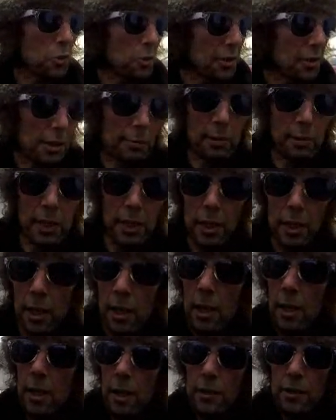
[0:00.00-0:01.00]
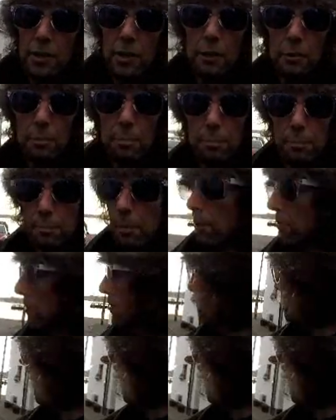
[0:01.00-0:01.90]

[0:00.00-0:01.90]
similarly, so boats used to